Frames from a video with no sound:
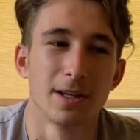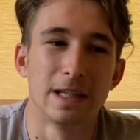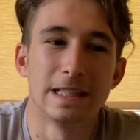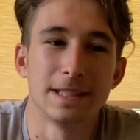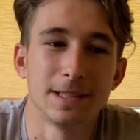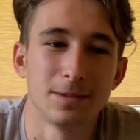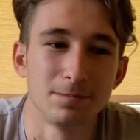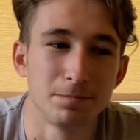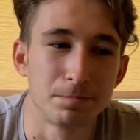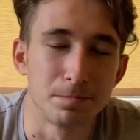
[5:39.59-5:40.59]

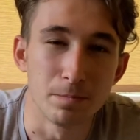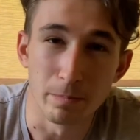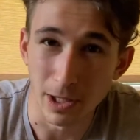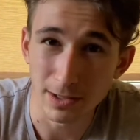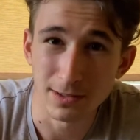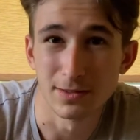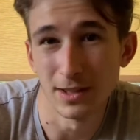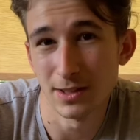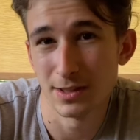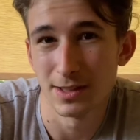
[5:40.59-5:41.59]
But
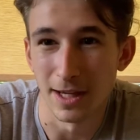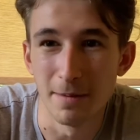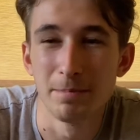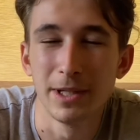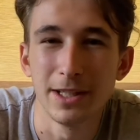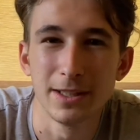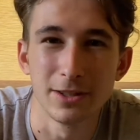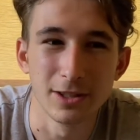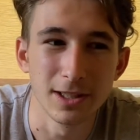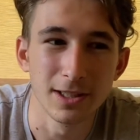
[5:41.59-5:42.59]
this can be
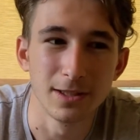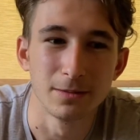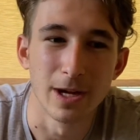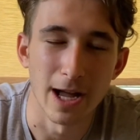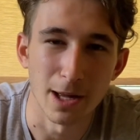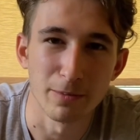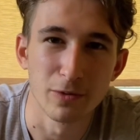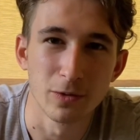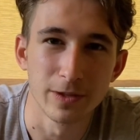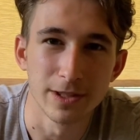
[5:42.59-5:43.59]
really
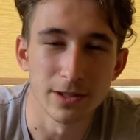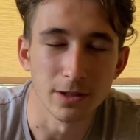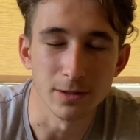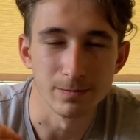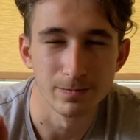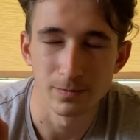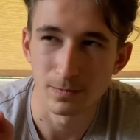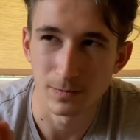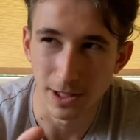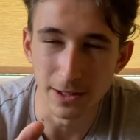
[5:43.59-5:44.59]
helpful with the
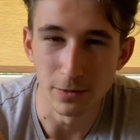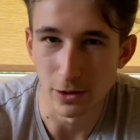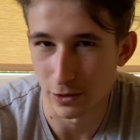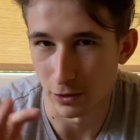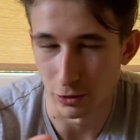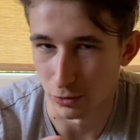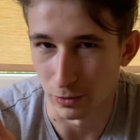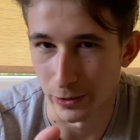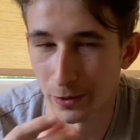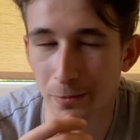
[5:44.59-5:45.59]
keyword search
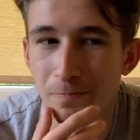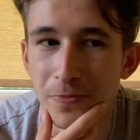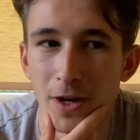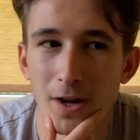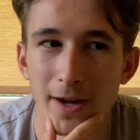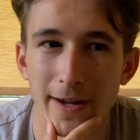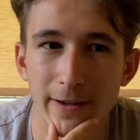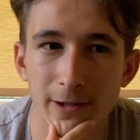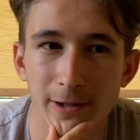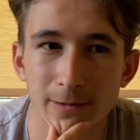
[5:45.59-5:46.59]
tool,
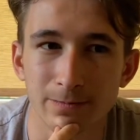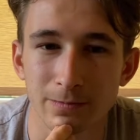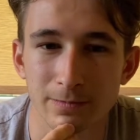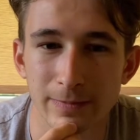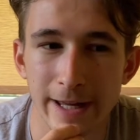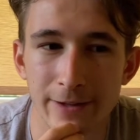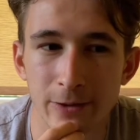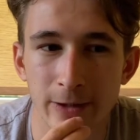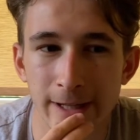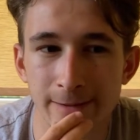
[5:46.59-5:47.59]
and you
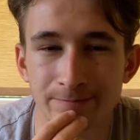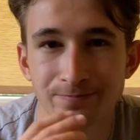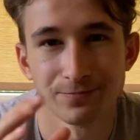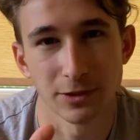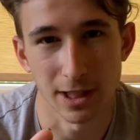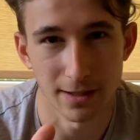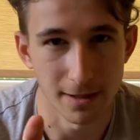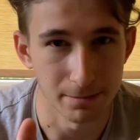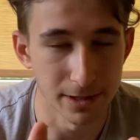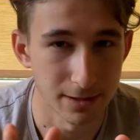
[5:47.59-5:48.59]
can set
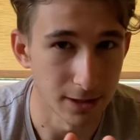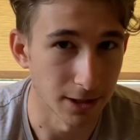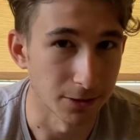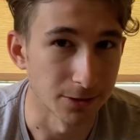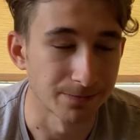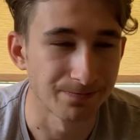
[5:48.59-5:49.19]
up it really good.